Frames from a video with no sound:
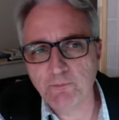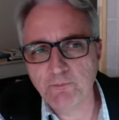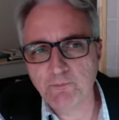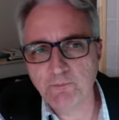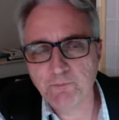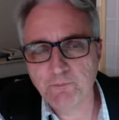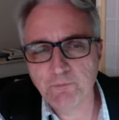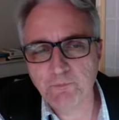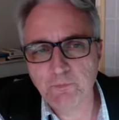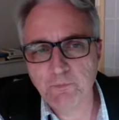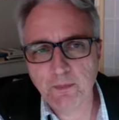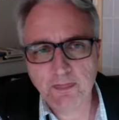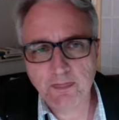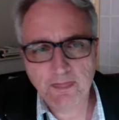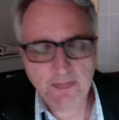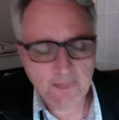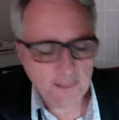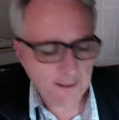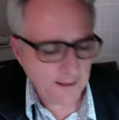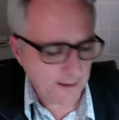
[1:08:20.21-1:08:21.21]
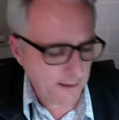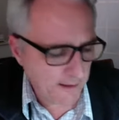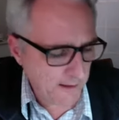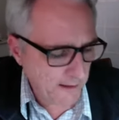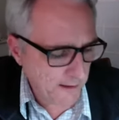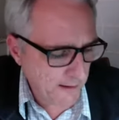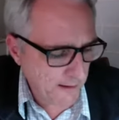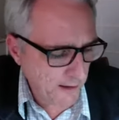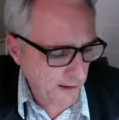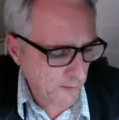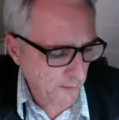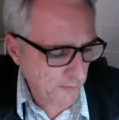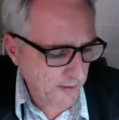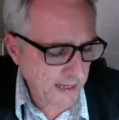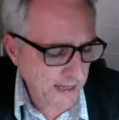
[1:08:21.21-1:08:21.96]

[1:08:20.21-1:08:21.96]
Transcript: I mean,